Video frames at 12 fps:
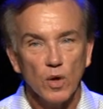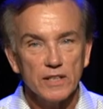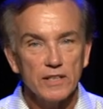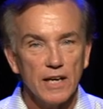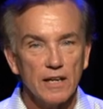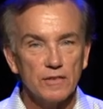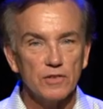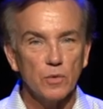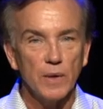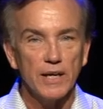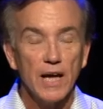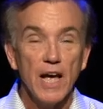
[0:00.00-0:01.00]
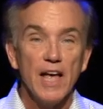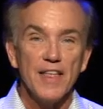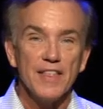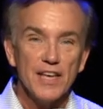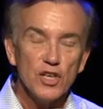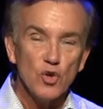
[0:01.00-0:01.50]
one day of the week,
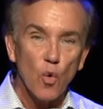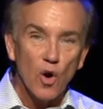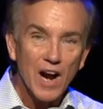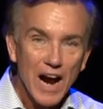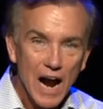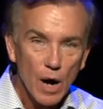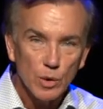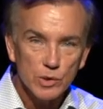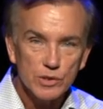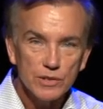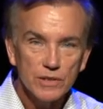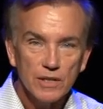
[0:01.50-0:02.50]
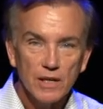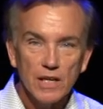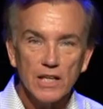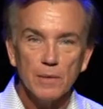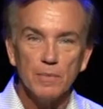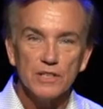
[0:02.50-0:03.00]
that your house
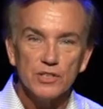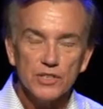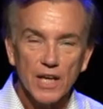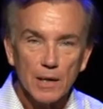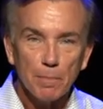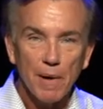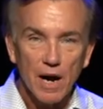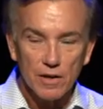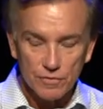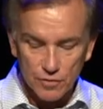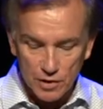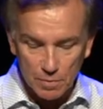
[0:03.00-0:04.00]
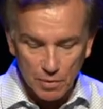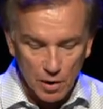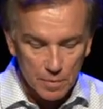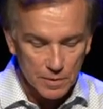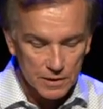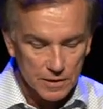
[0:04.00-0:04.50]
can be set apart for the
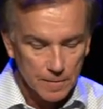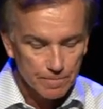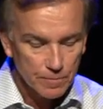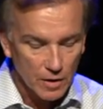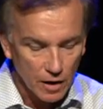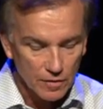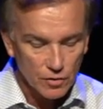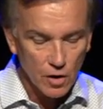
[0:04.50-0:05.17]
purpose of